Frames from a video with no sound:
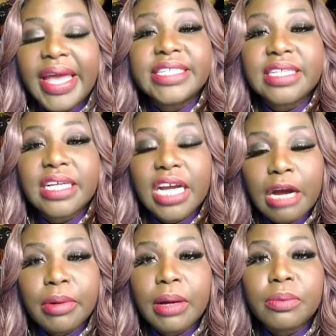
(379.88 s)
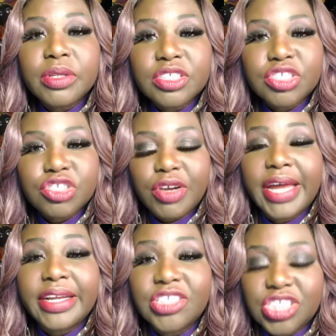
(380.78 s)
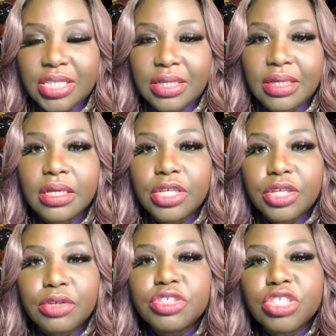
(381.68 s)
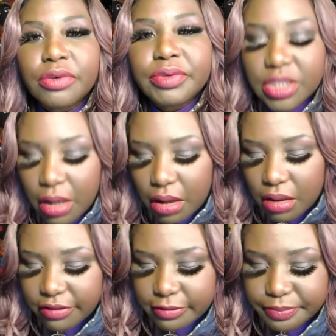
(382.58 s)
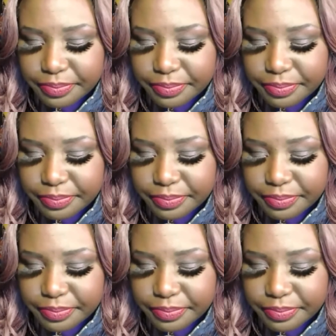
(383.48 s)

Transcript: and to come up with a strategy. Use your resolve